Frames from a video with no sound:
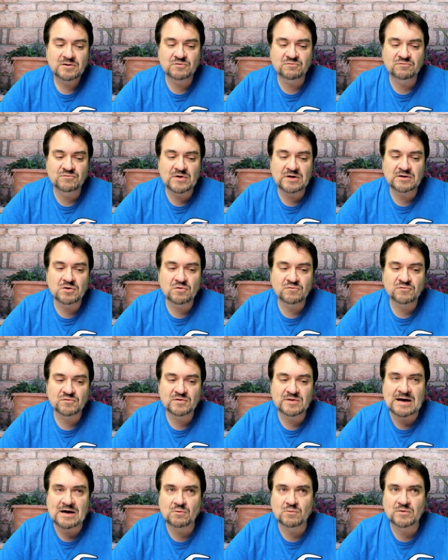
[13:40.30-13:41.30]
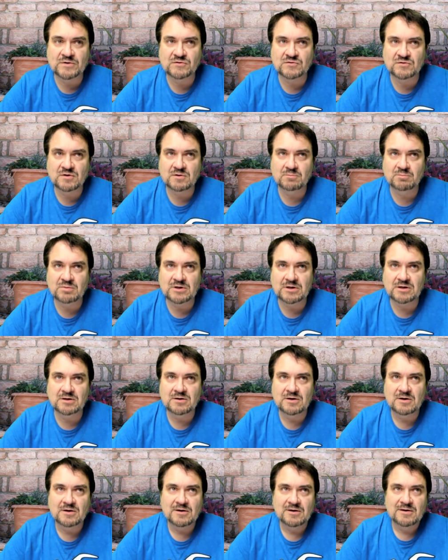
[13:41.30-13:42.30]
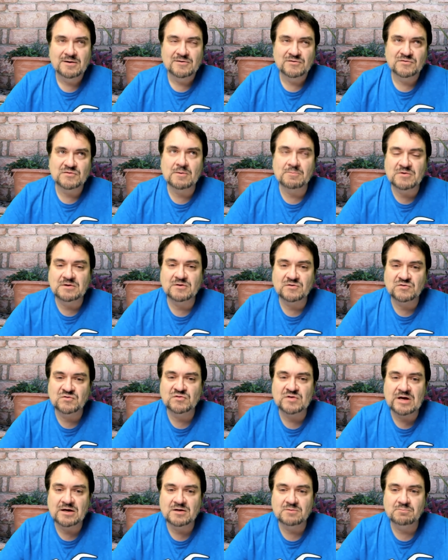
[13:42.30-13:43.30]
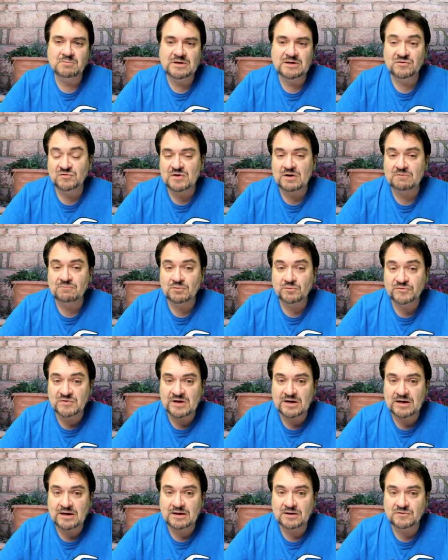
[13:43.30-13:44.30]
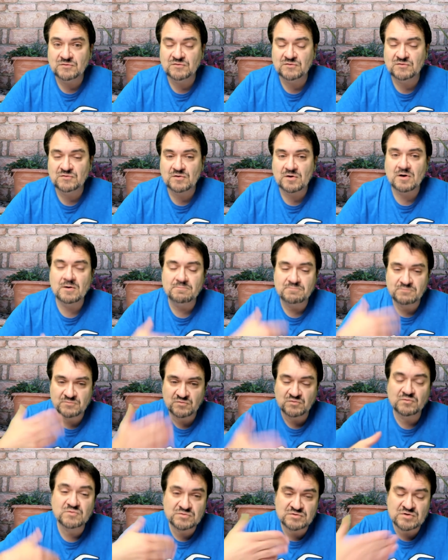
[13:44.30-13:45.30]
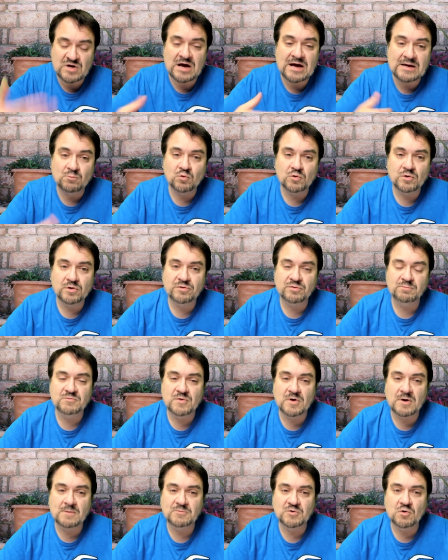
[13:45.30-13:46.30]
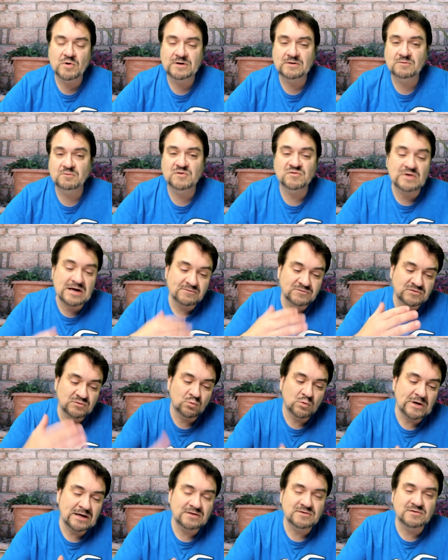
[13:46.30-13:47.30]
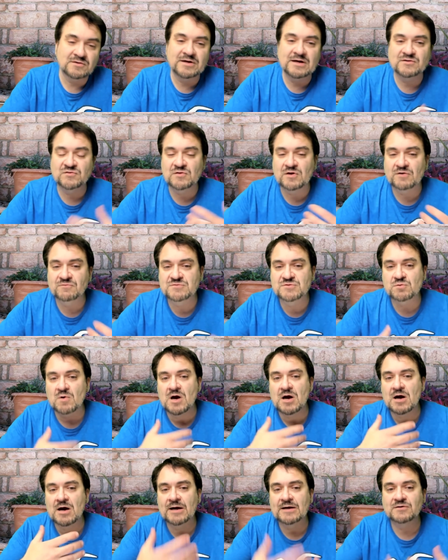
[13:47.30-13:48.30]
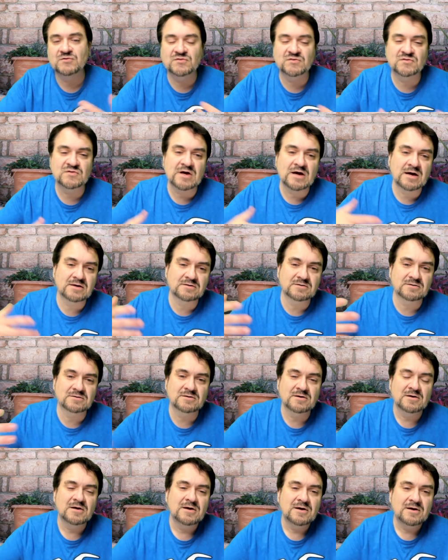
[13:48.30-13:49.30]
the video for that one's going to be something that's taken me several days um, time worth um, going because I have to wait and let stuff dry and set and